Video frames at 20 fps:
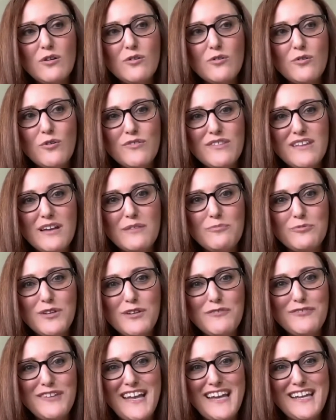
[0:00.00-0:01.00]
or the
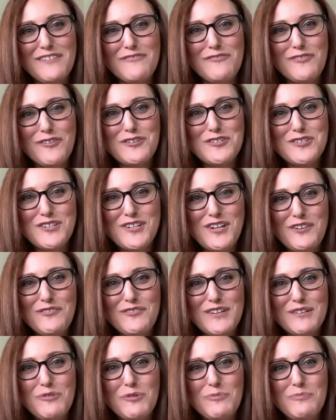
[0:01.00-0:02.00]
abbreviated version of
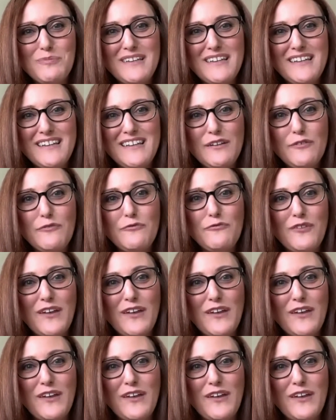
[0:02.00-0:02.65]
it will be